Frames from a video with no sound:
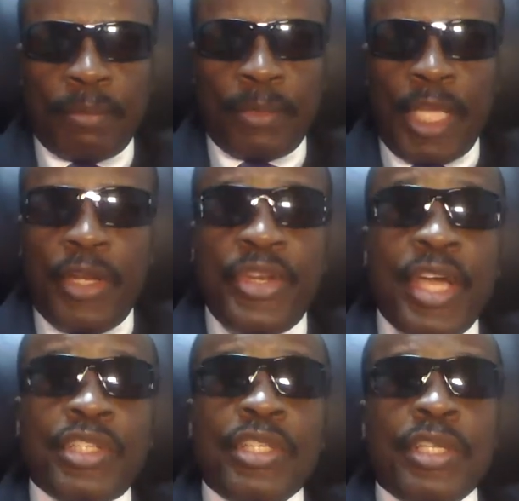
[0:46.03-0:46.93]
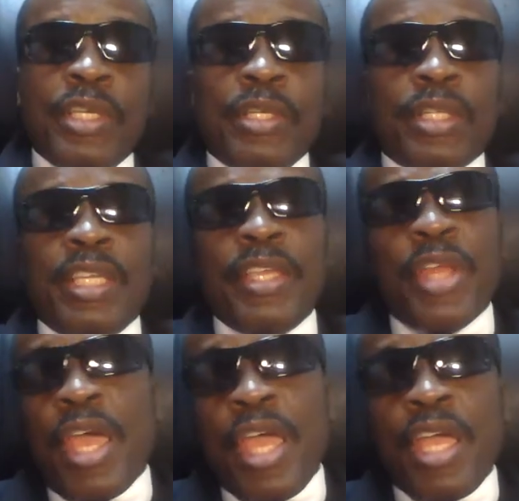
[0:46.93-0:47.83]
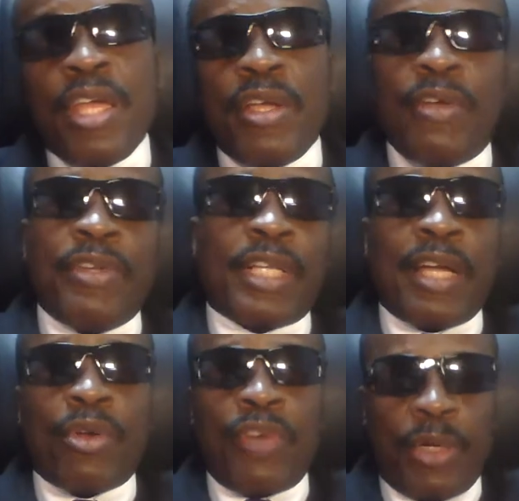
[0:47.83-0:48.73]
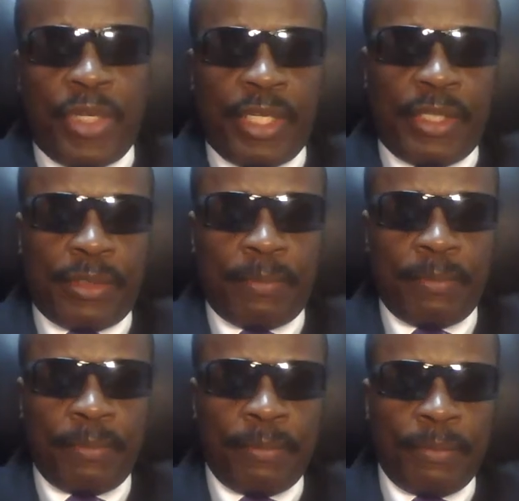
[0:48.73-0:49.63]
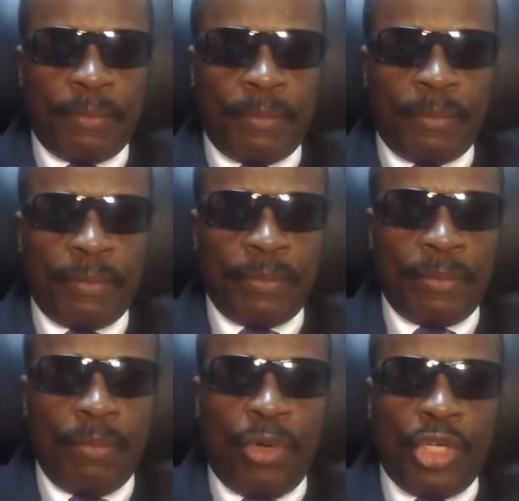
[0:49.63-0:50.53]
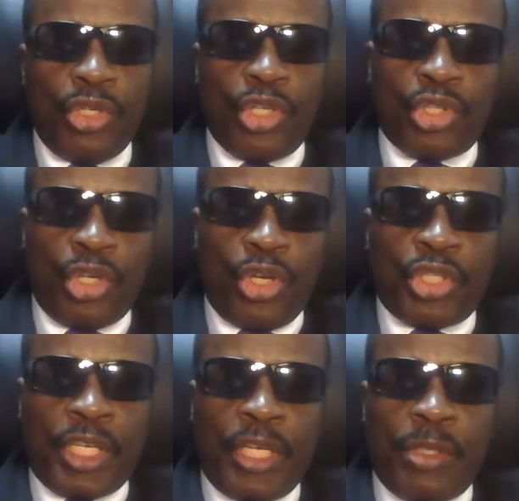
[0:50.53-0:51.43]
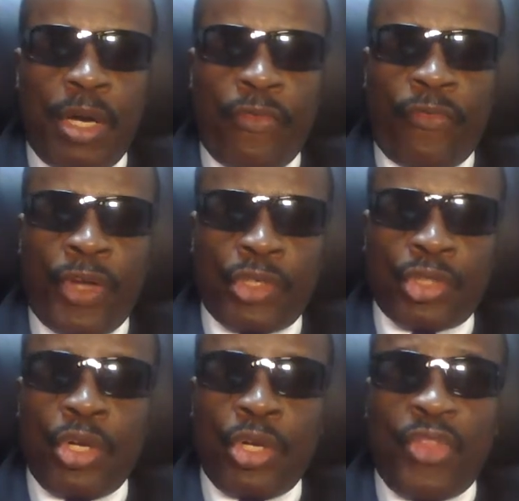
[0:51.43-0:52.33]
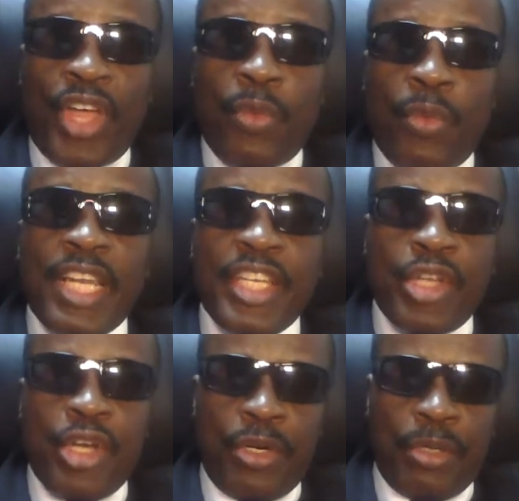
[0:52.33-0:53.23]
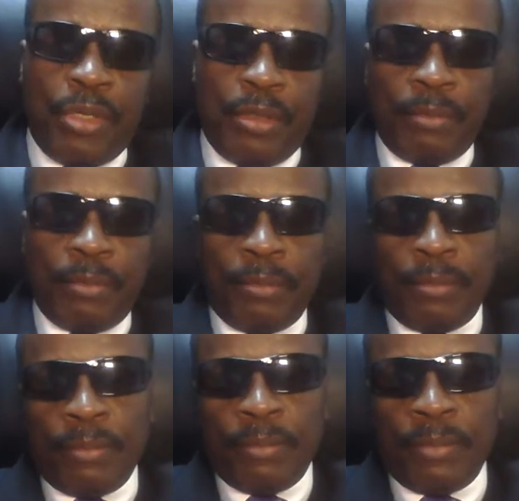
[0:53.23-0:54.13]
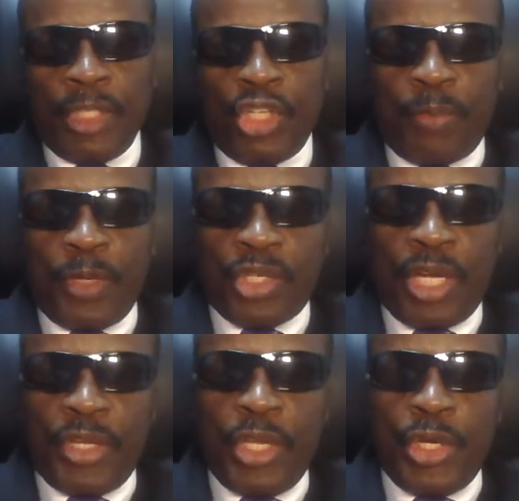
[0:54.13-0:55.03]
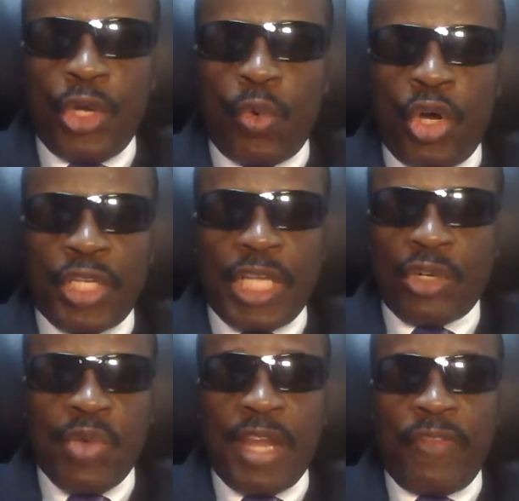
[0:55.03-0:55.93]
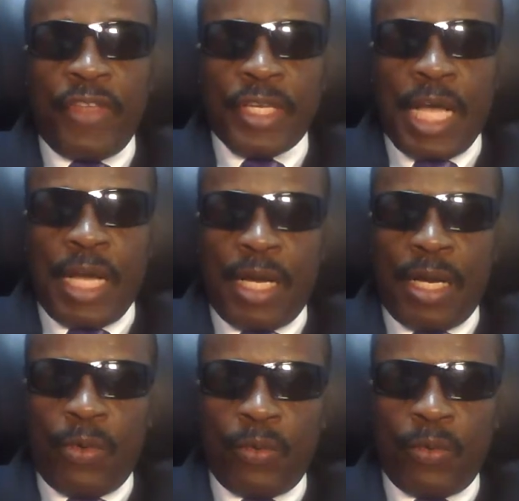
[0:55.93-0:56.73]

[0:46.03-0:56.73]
A leader is in need in any kind of areas. But the church cannot function without a leader, especially in the world that we are living now.